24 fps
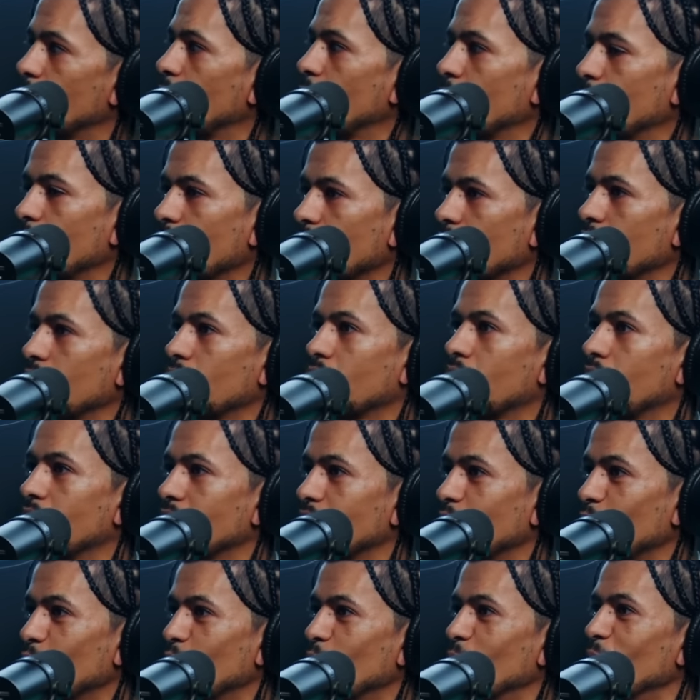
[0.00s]
well, I'm like
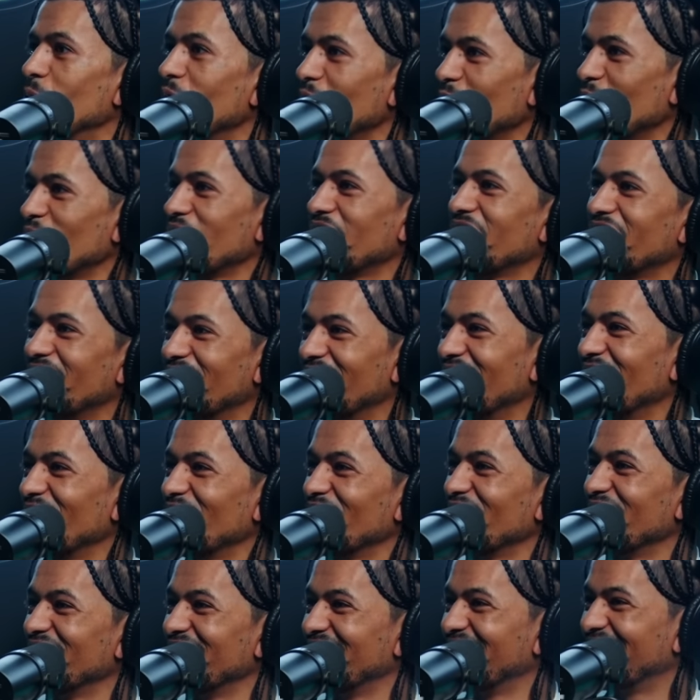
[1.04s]
cousin with me. We good.
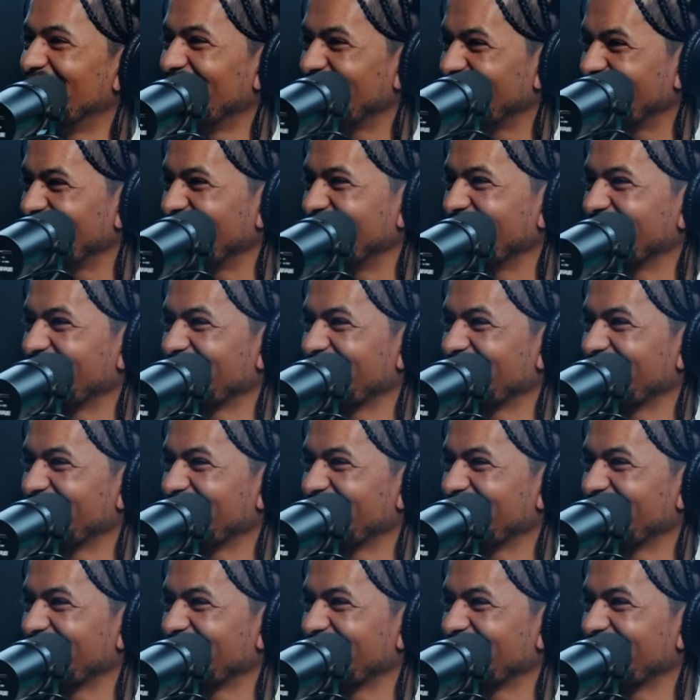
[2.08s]
We with Diddy,